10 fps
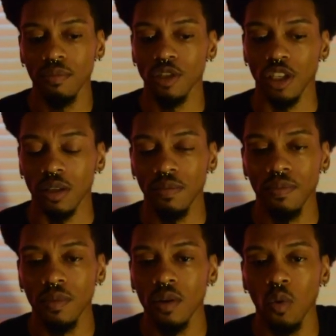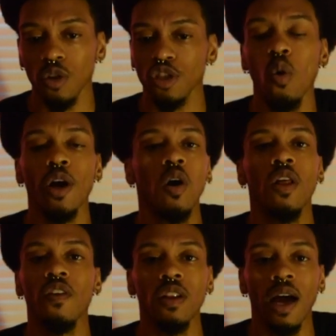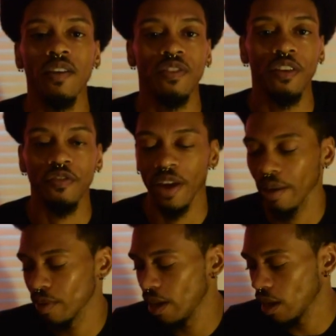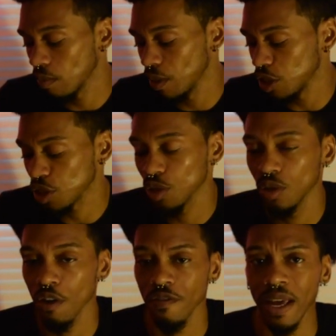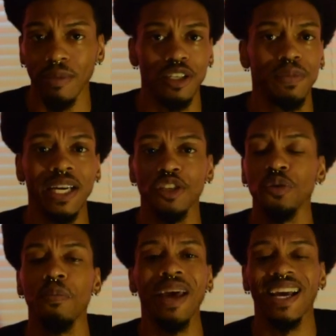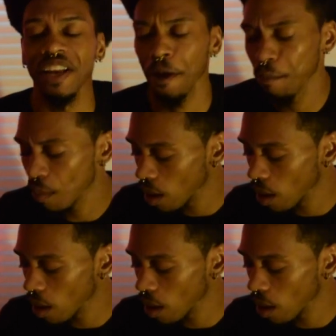just what's going on in their life and their family. It could be just their families being too demanding.